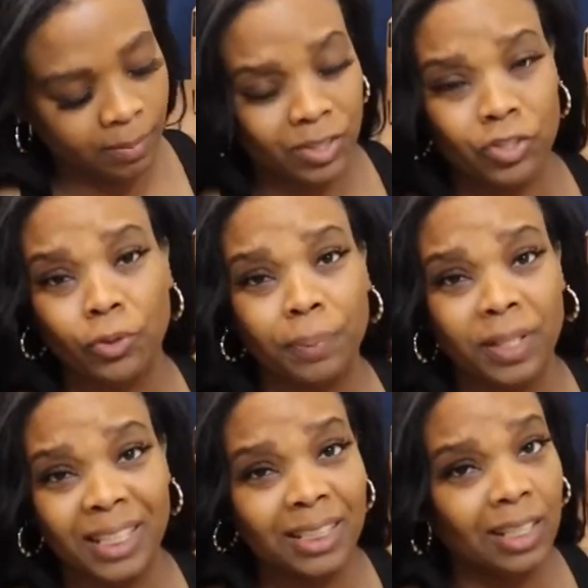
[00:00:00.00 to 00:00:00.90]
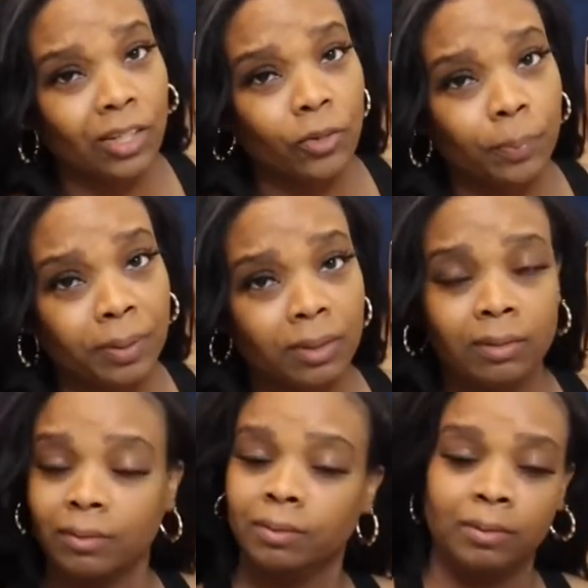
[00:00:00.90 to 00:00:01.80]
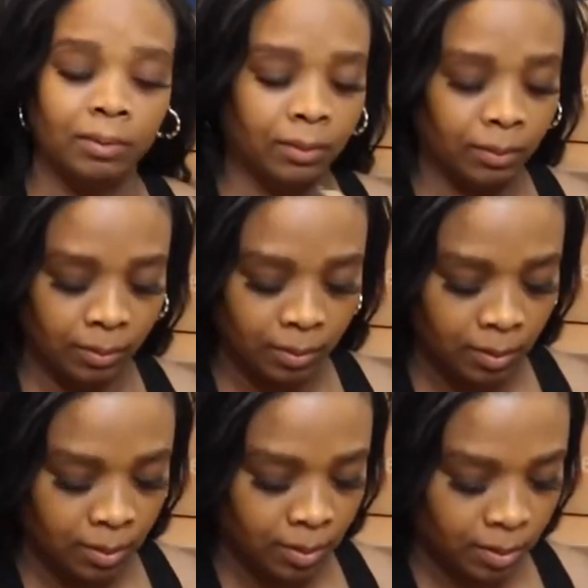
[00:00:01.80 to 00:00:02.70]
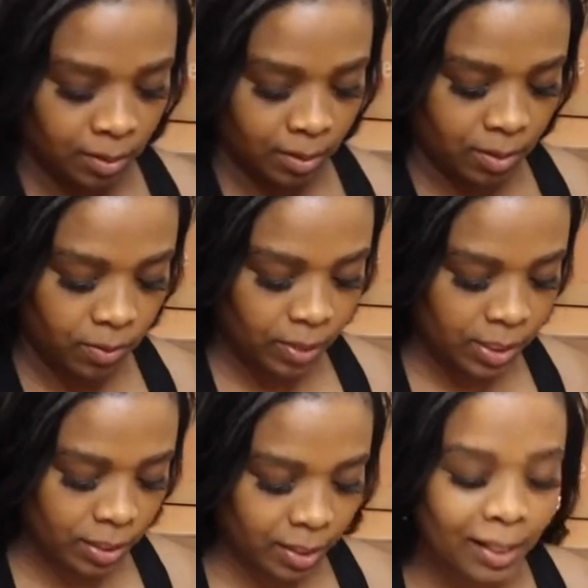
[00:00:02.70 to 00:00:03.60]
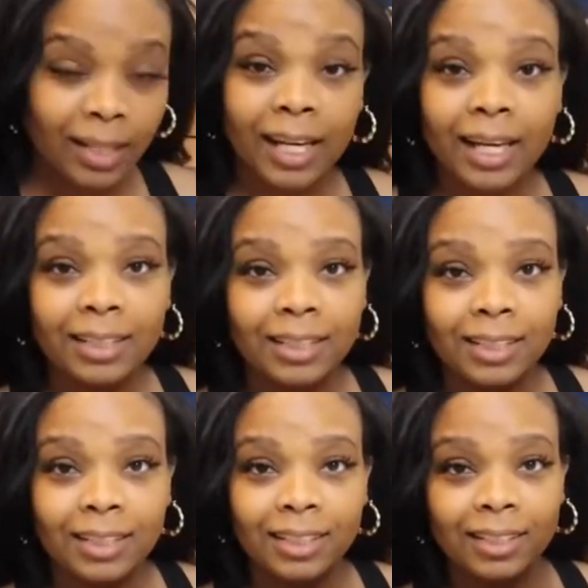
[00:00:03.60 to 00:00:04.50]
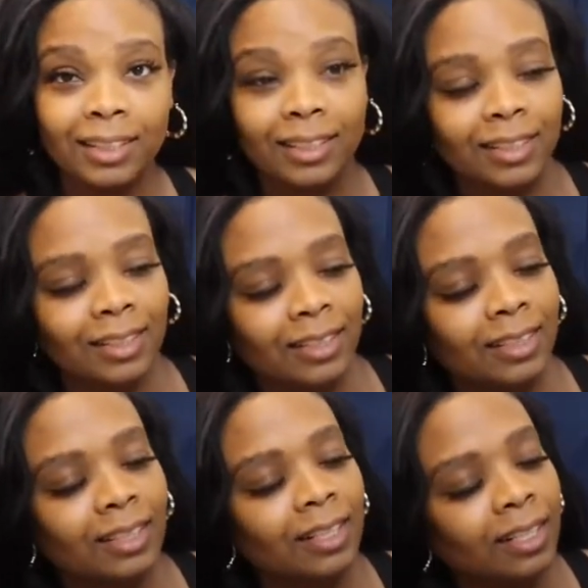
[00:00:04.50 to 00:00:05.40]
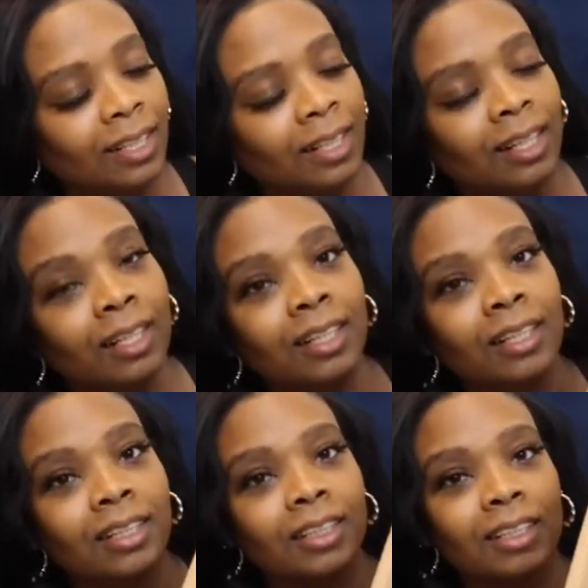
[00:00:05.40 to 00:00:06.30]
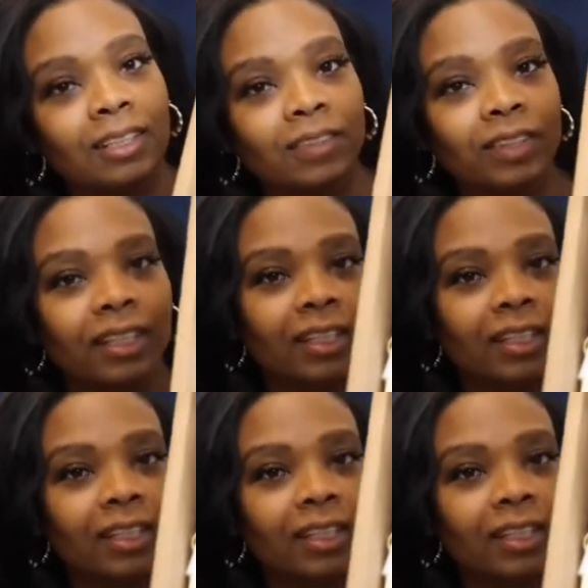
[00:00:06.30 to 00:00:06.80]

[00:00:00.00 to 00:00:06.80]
Super easy to open. Oh, these are the glasses. This is what they